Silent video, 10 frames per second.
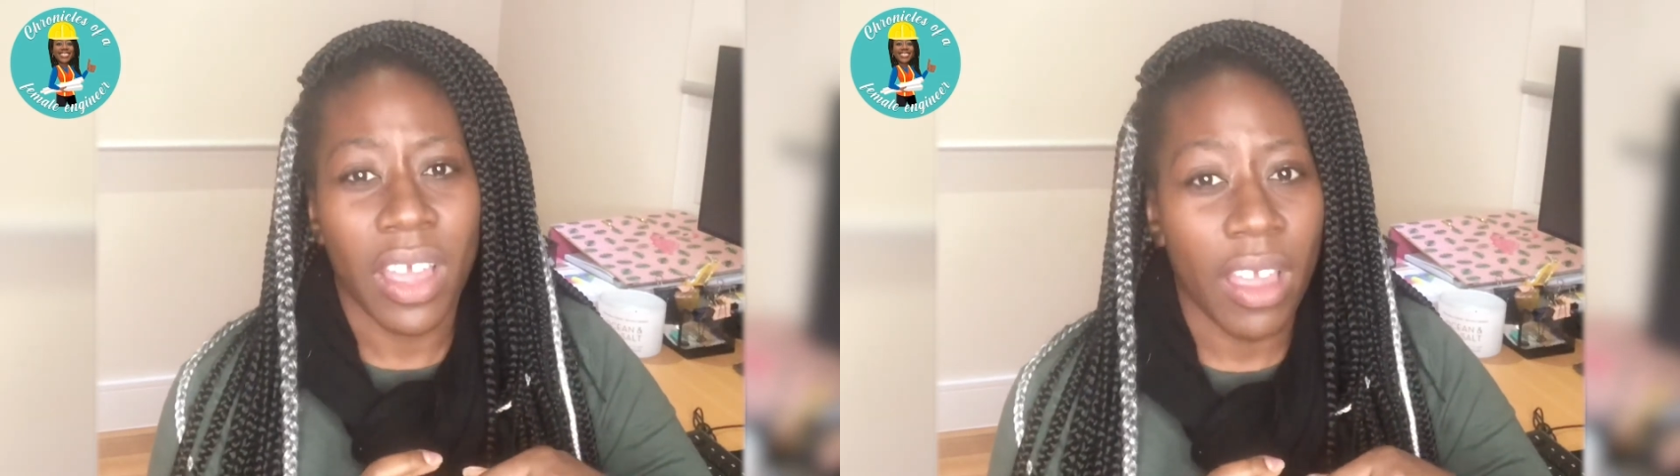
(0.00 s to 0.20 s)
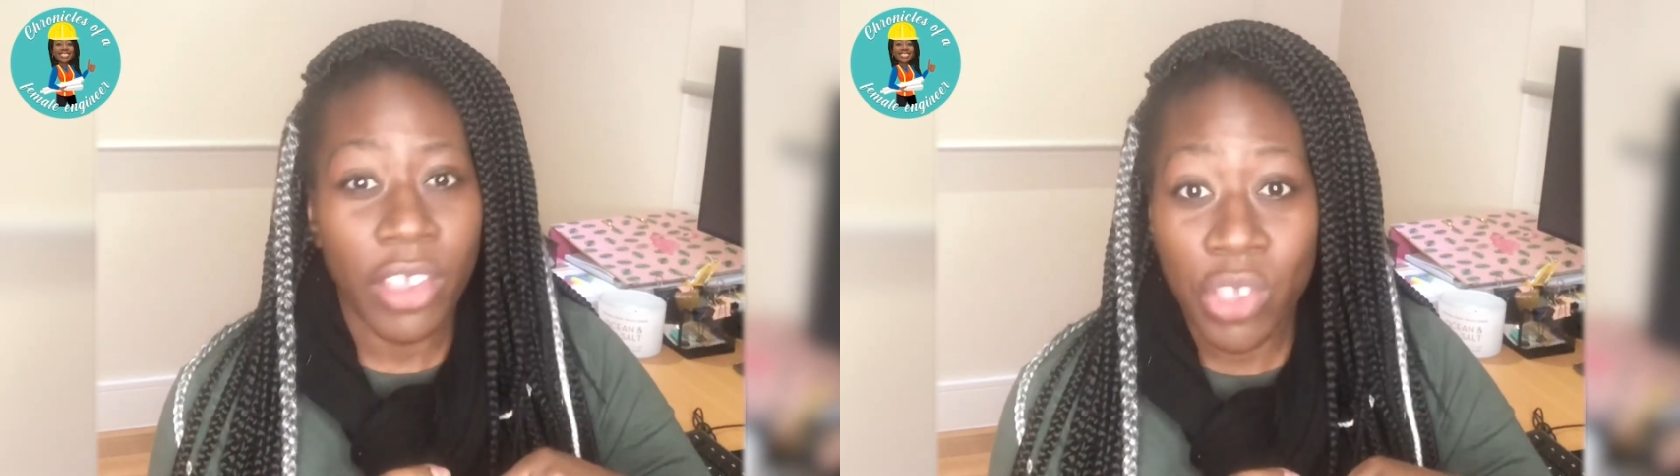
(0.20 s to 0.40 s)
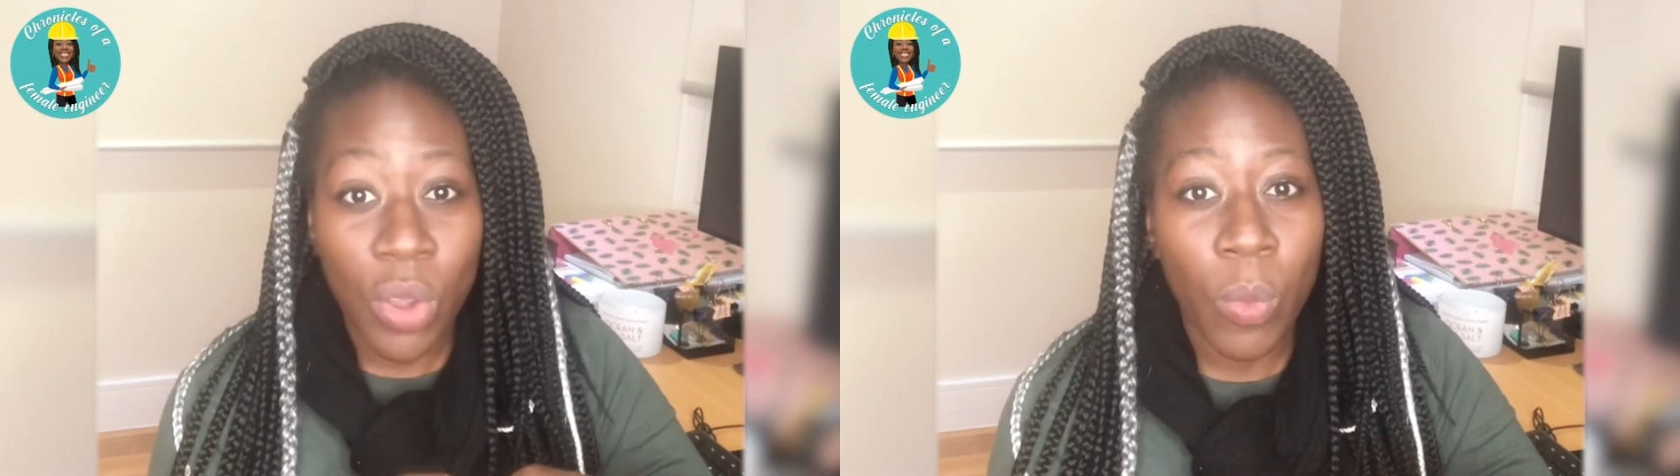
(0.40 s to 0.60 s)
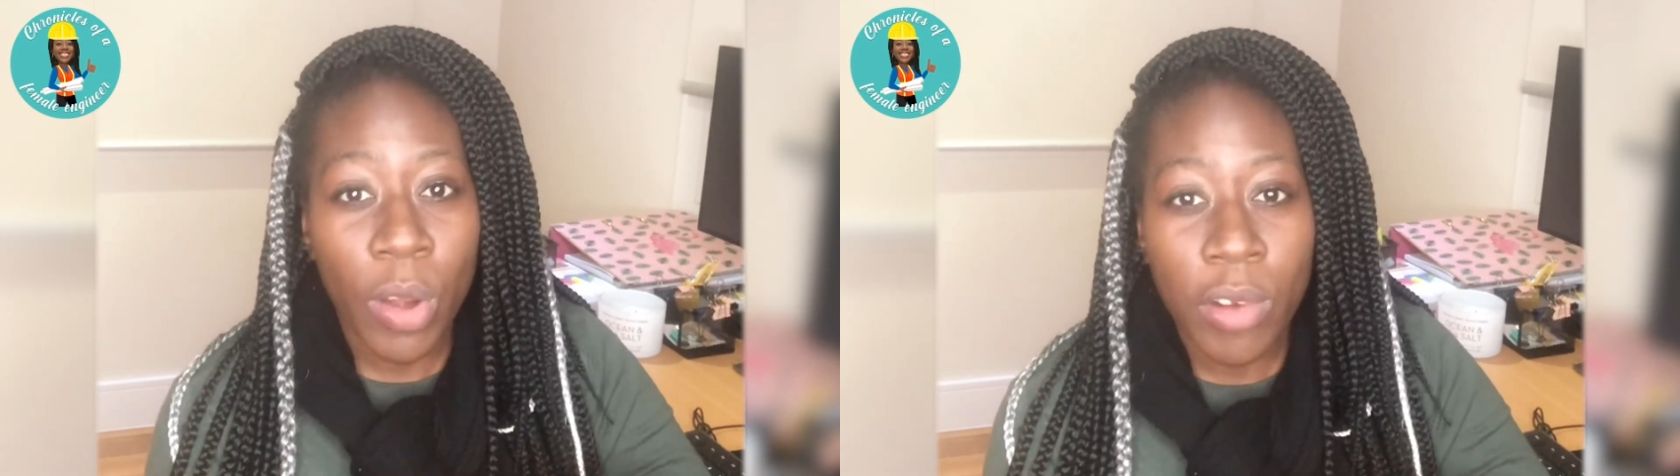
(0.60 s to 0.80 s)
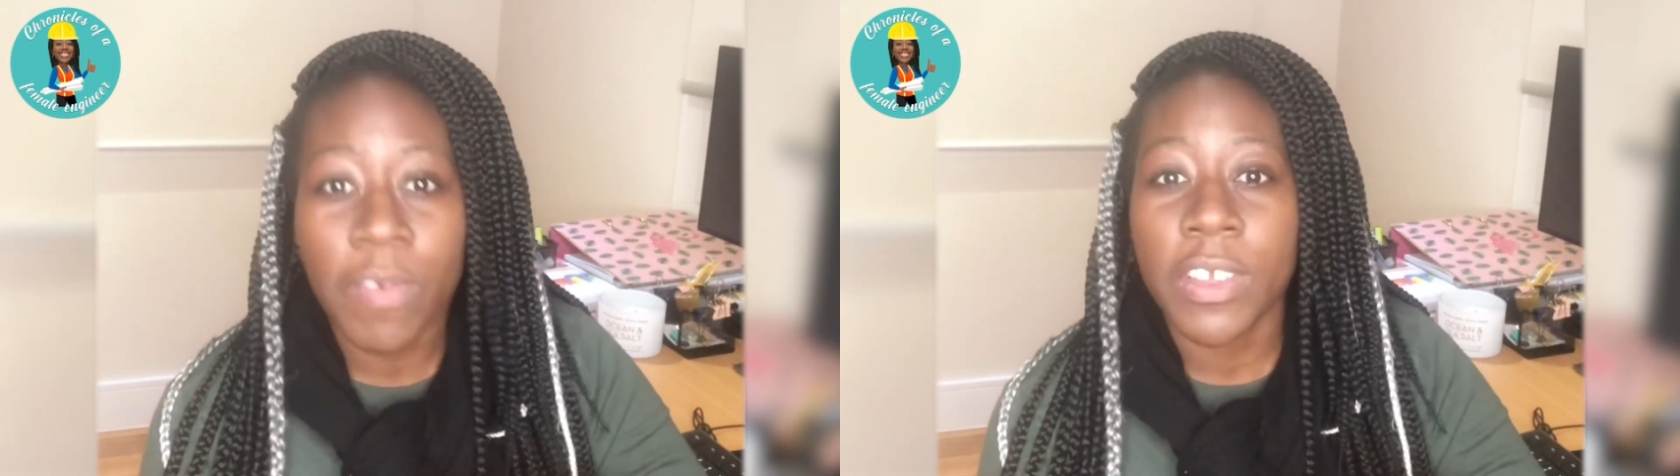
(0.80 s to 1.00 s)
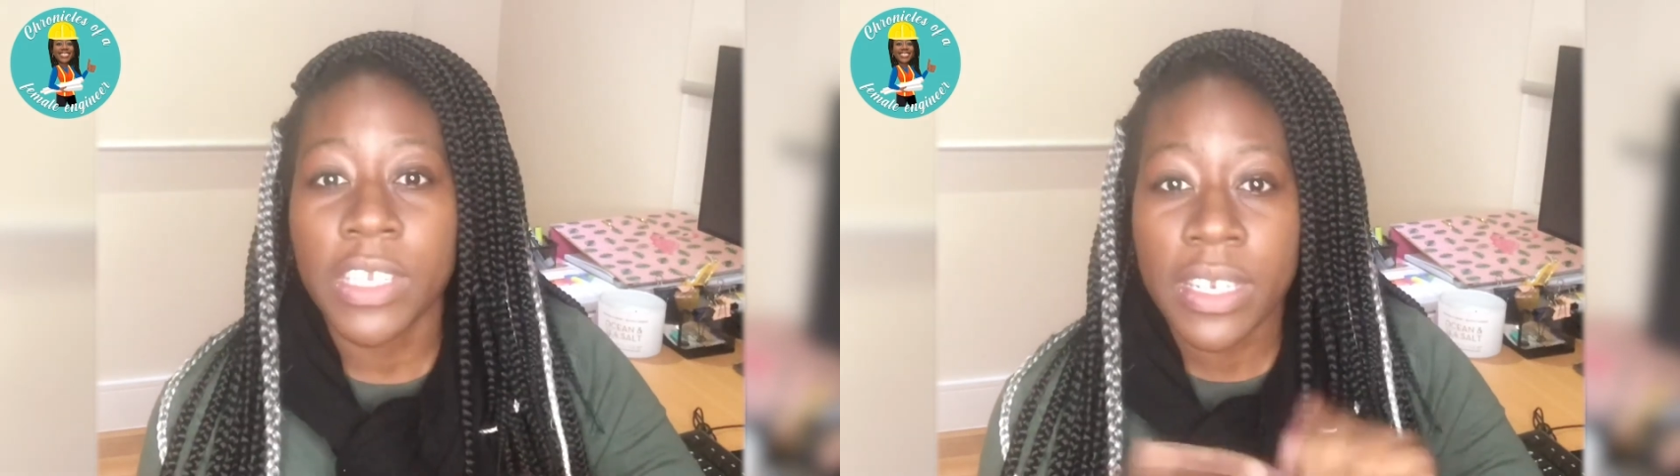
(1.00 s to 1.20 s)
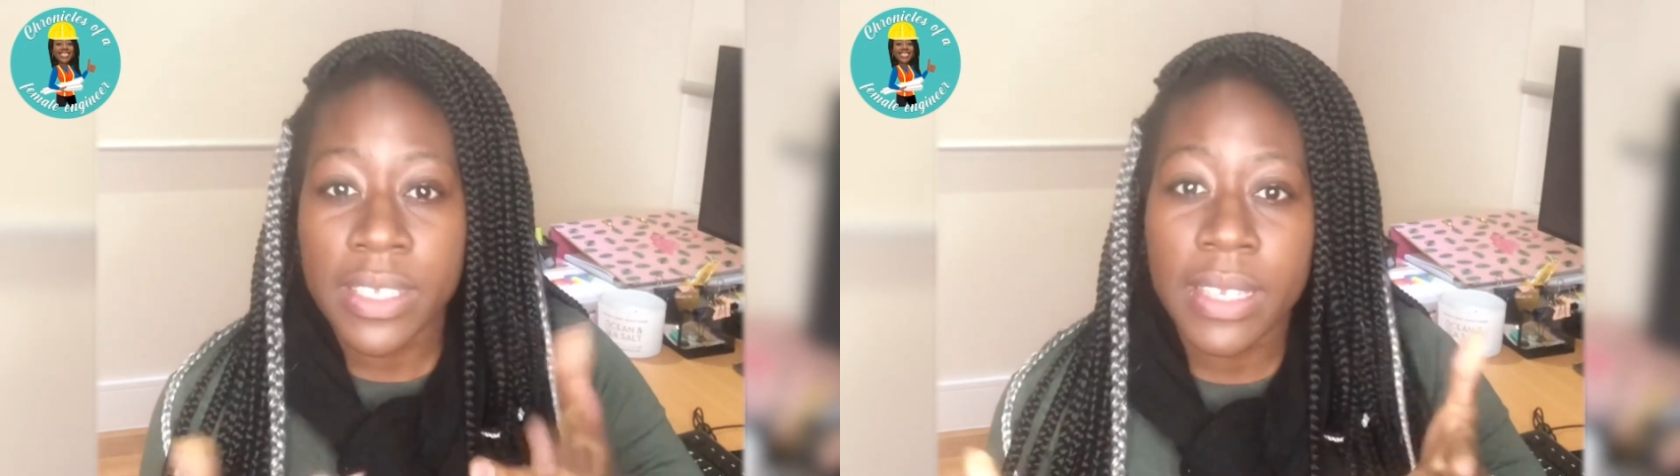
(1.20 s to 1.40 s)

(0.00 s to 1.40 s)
Are you aware of it? And is